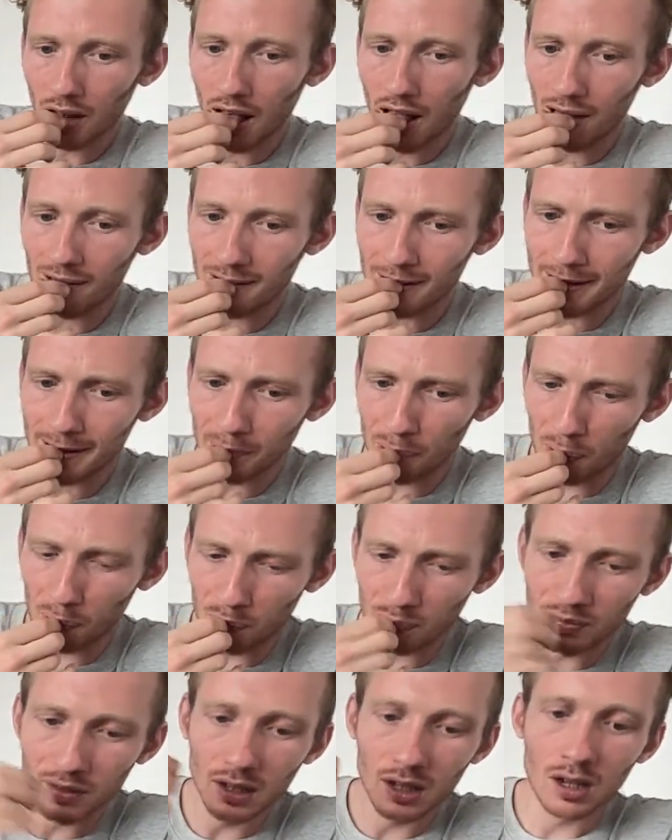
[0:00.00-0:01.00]
All right.
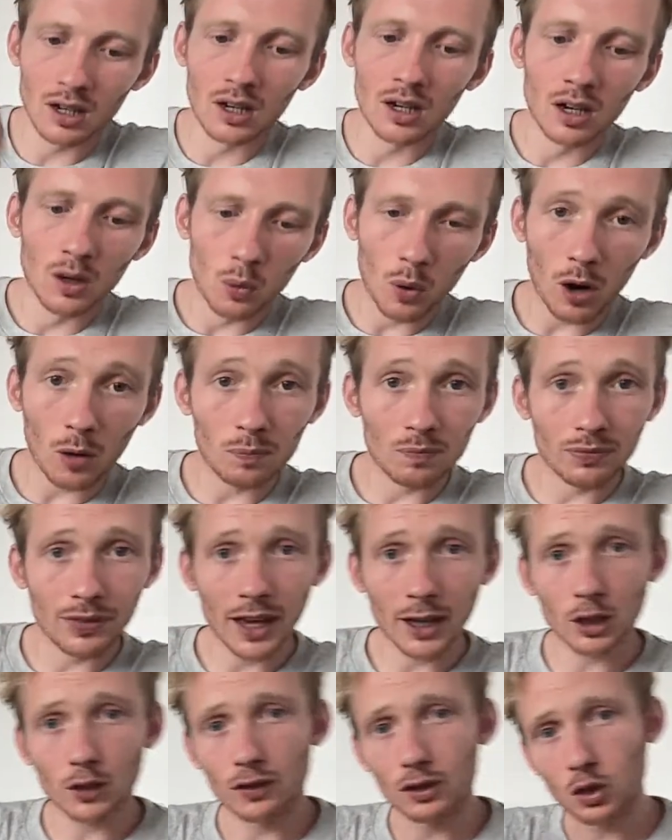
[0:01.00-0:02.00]
Well,
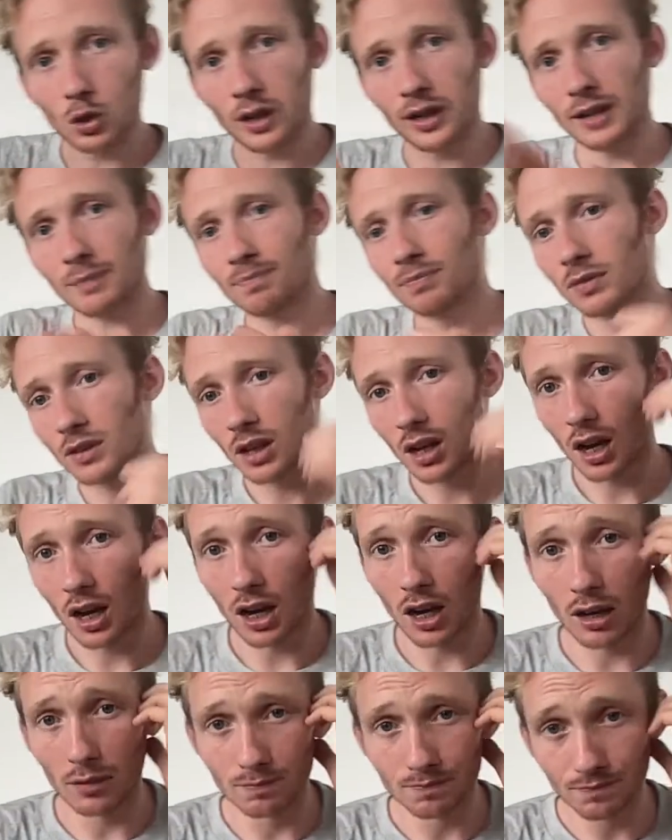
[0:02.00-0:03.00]
thank you for joining.
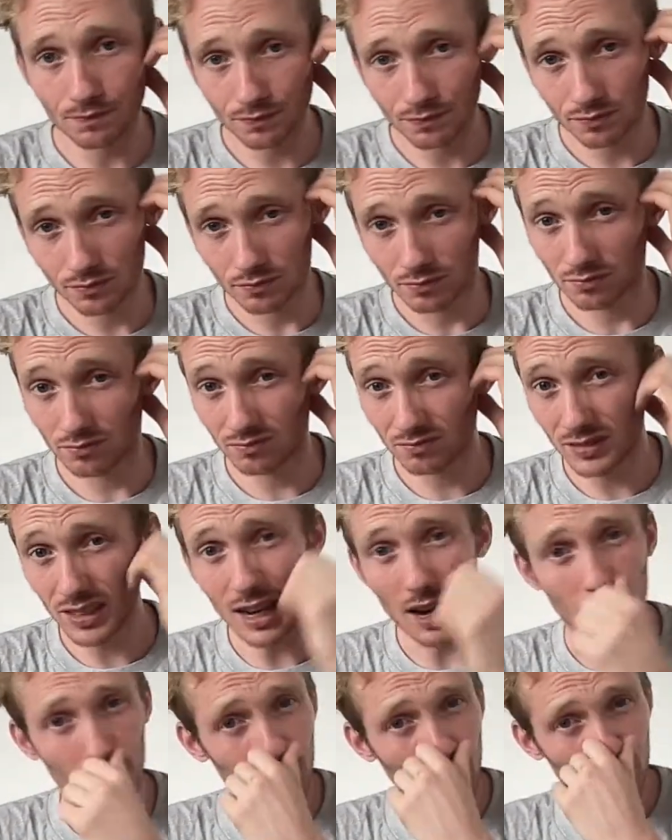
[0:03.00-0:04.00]

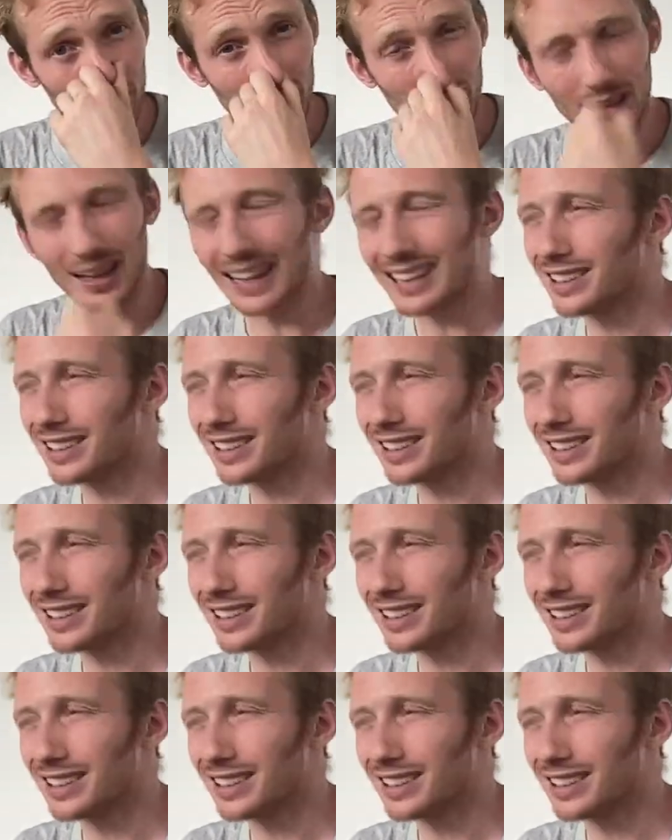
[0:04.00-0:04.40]
Yeah, I'll probably.